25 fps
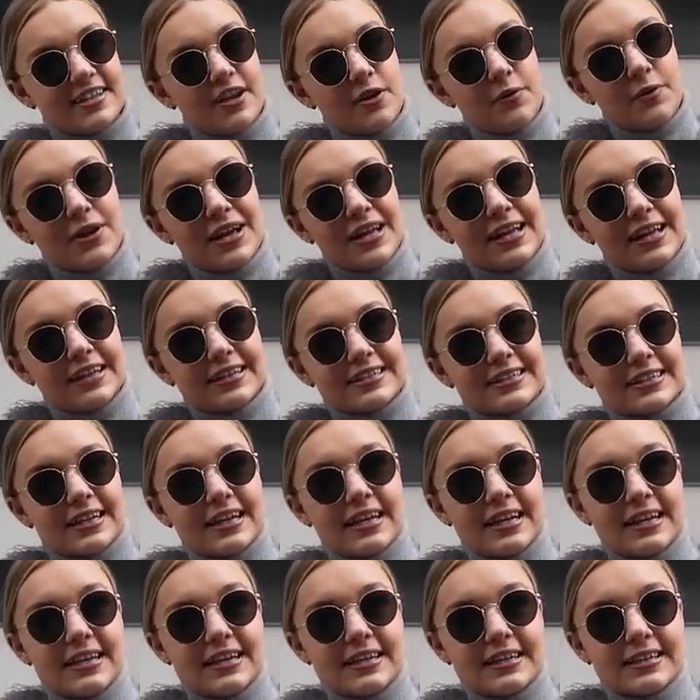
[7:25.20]
so
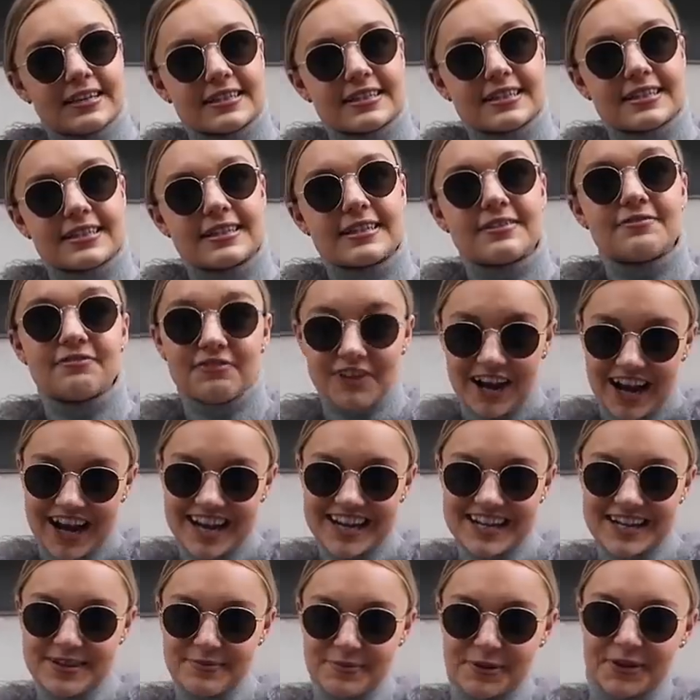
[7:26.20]
it is
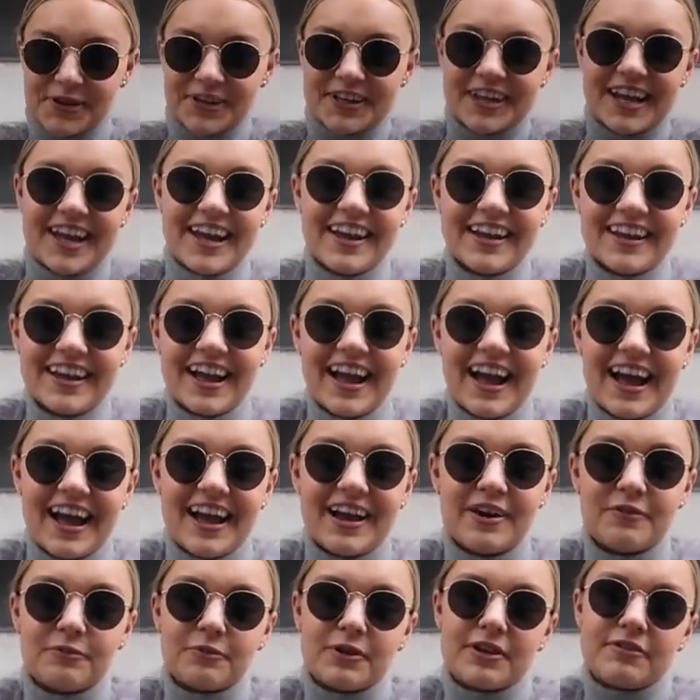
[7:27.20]
Friday morning
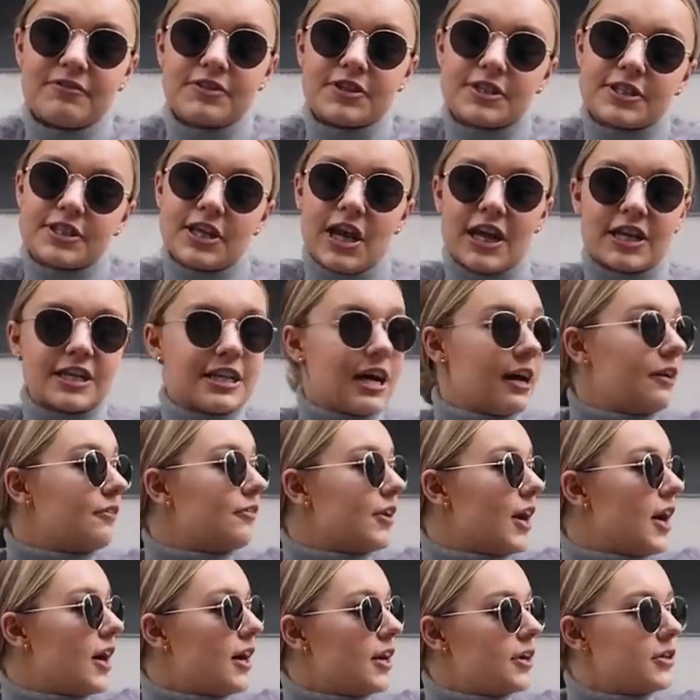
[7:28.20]
and we've just checked out
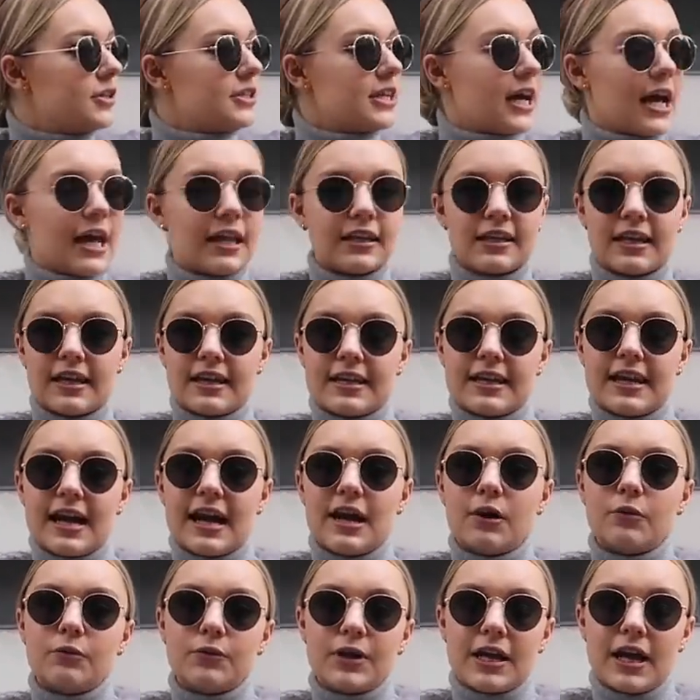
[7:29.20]
of our hotel and
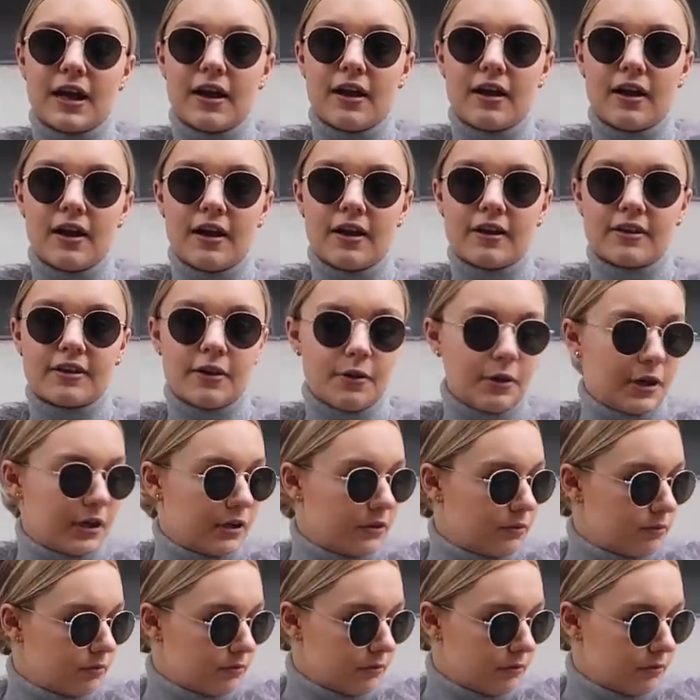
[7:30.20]
now we are going